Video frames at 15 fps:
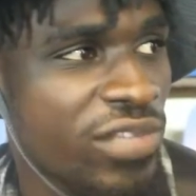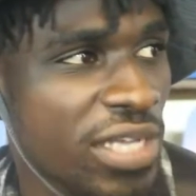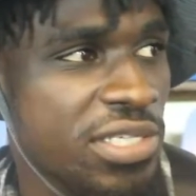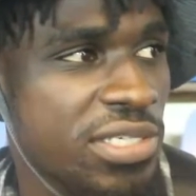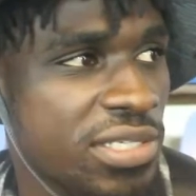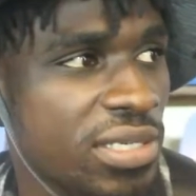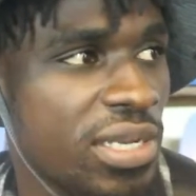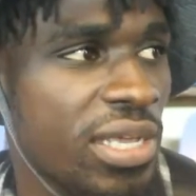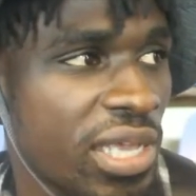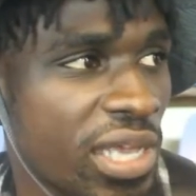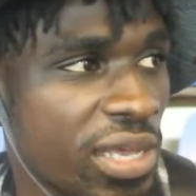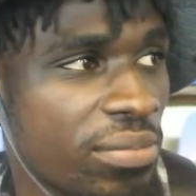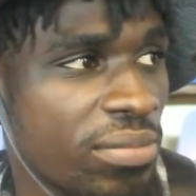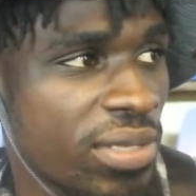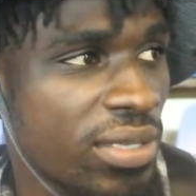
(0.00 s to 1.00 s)
touches in a
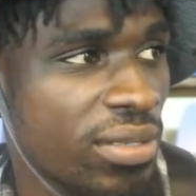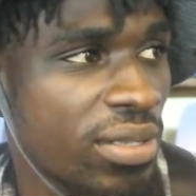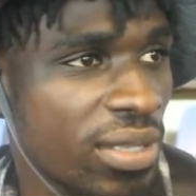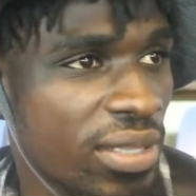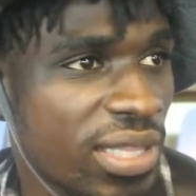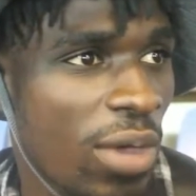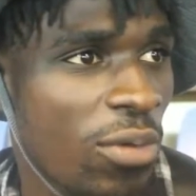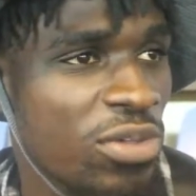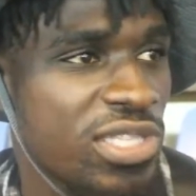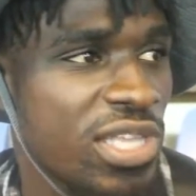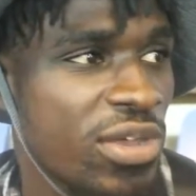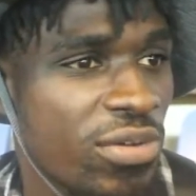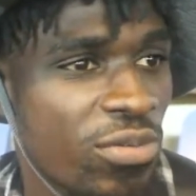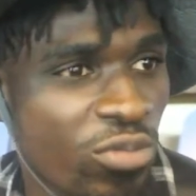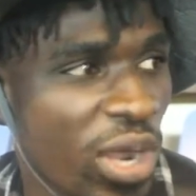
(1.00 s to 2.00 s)
game. That was the